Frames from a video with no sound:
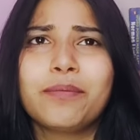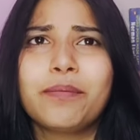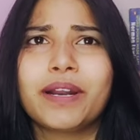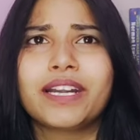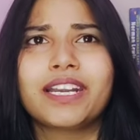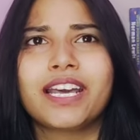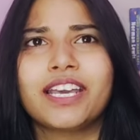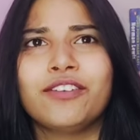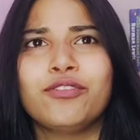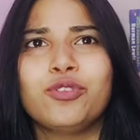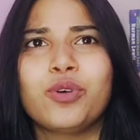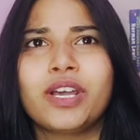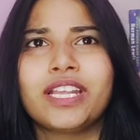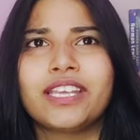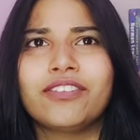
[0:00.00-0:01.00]
But if
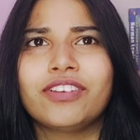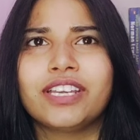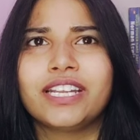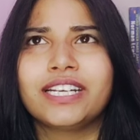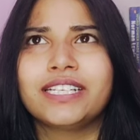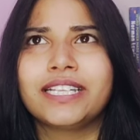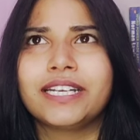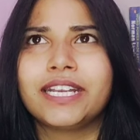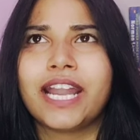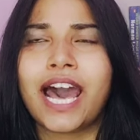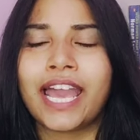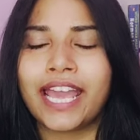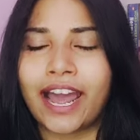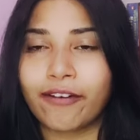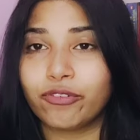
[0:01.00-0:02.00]
you are giving it that
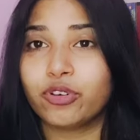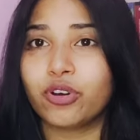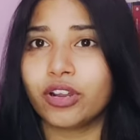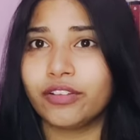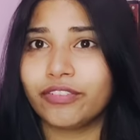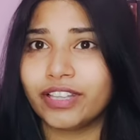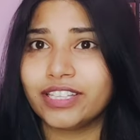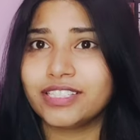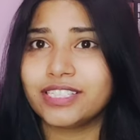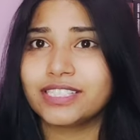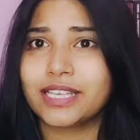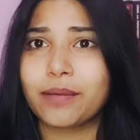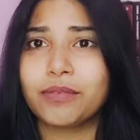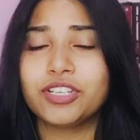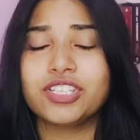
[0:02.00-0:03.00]
I have to qualify this
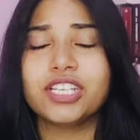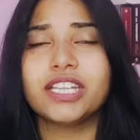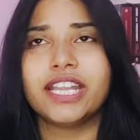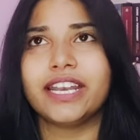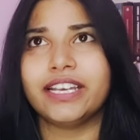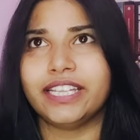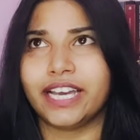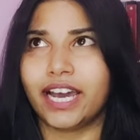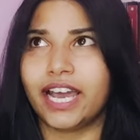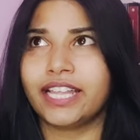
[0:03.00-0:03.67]
examination, then yeah,